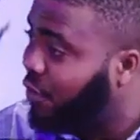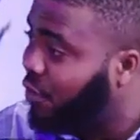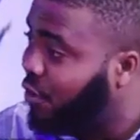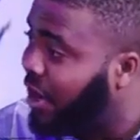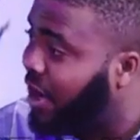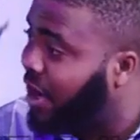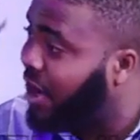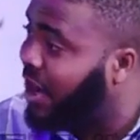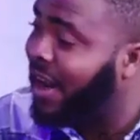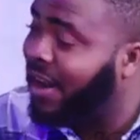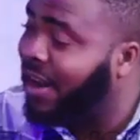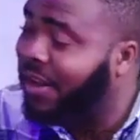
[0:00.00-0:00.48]
to
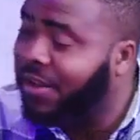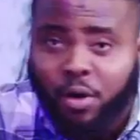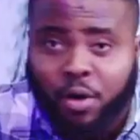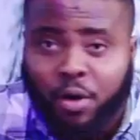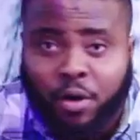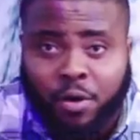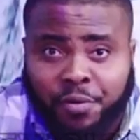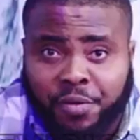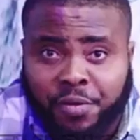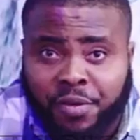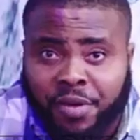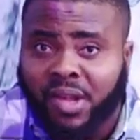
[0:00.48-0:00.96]
the next
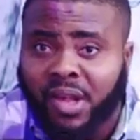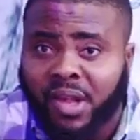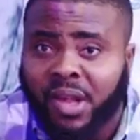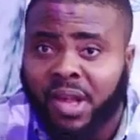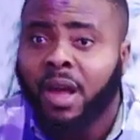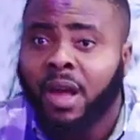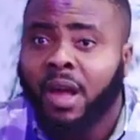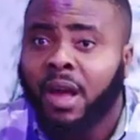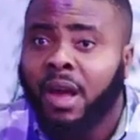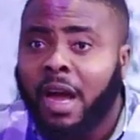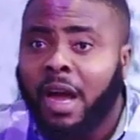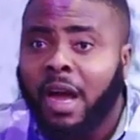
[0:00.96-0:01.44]
office,
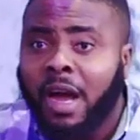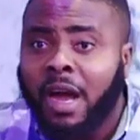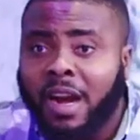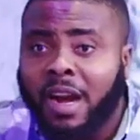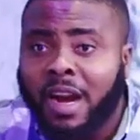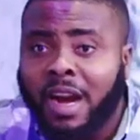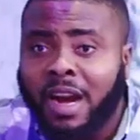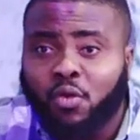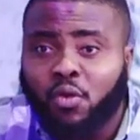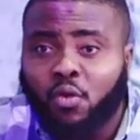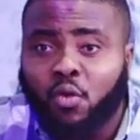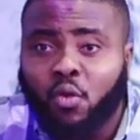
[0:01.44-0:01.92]

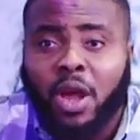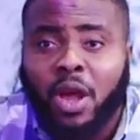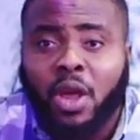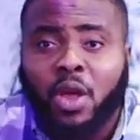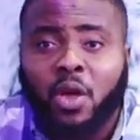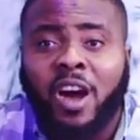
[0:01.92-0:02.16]
and that is why